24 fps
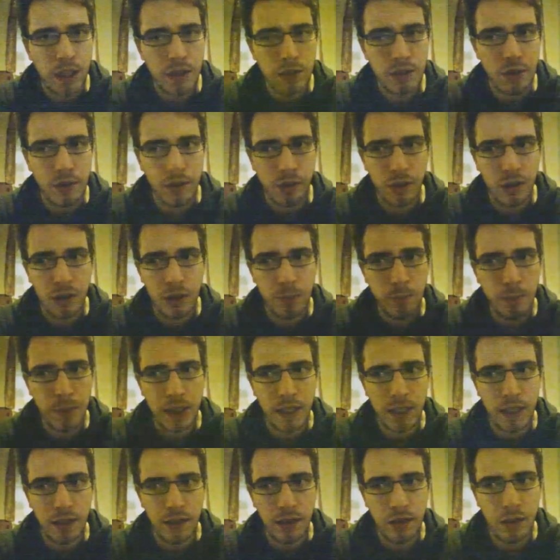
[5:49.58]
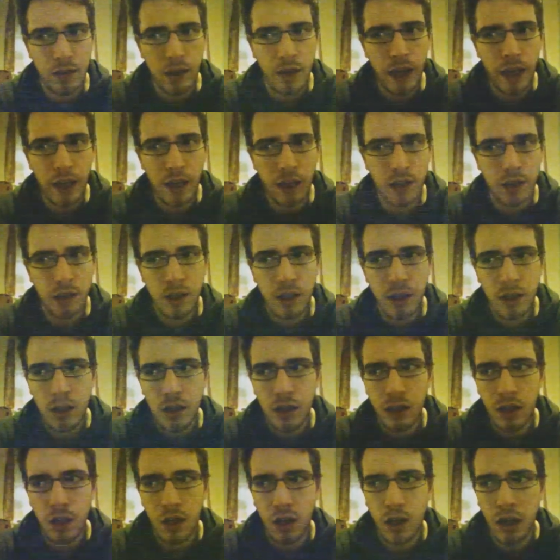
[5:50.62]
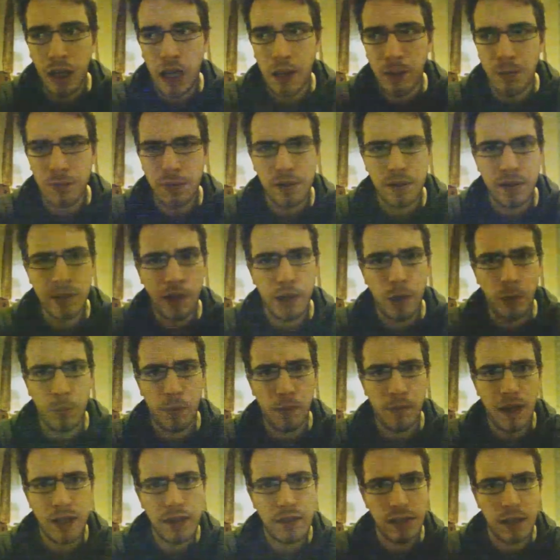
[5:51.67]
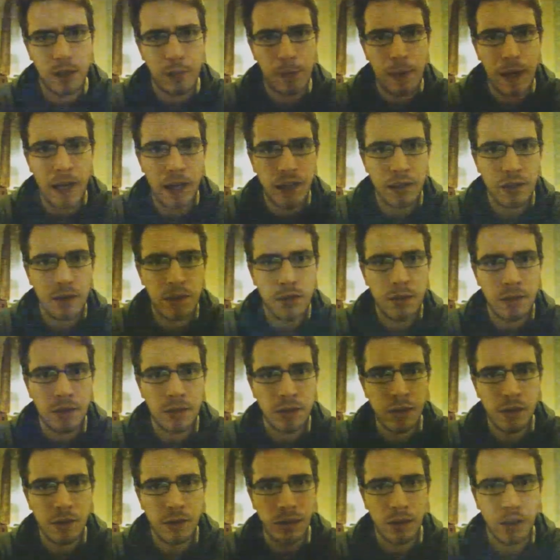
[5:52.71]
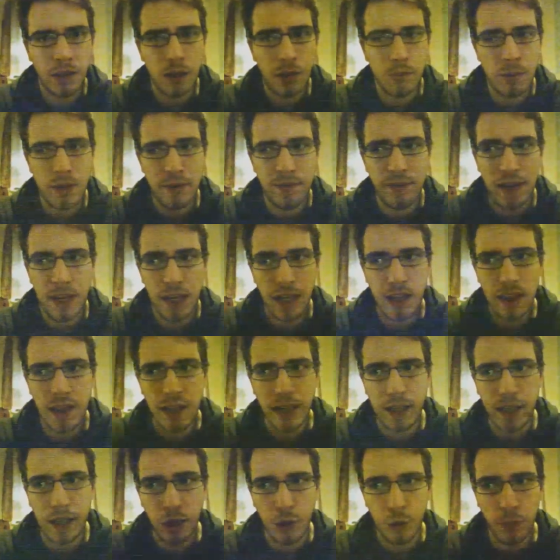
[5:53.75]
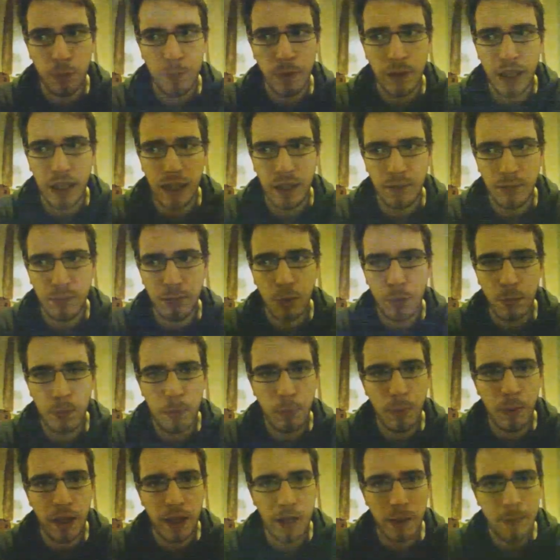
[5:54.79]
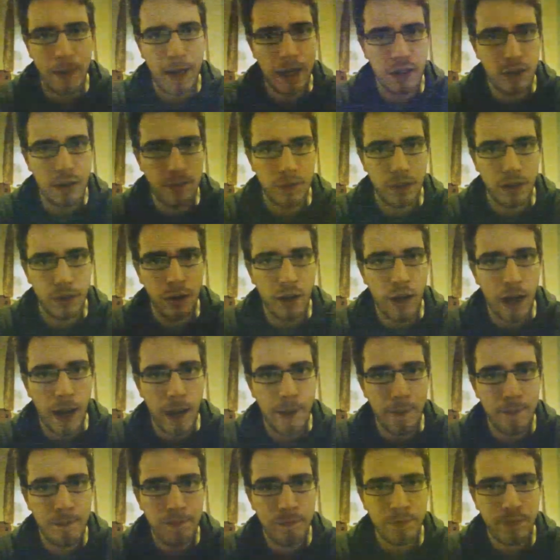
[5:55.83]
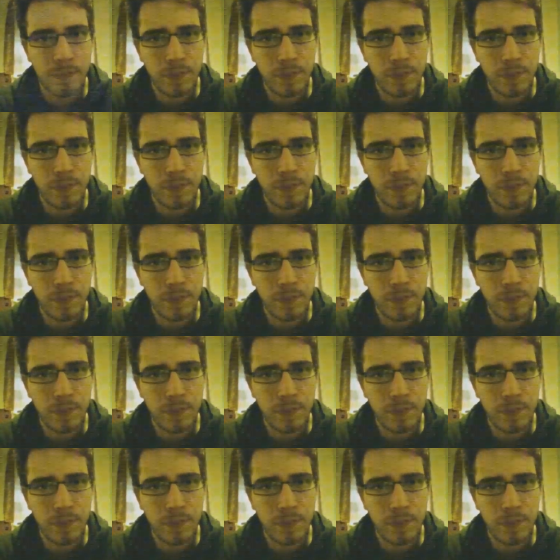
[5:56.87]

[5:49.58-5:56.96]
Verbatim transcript: It's not going to be like, oh, that was a terrible wrestling match. You know, if anything, it'll be probably the match of the night.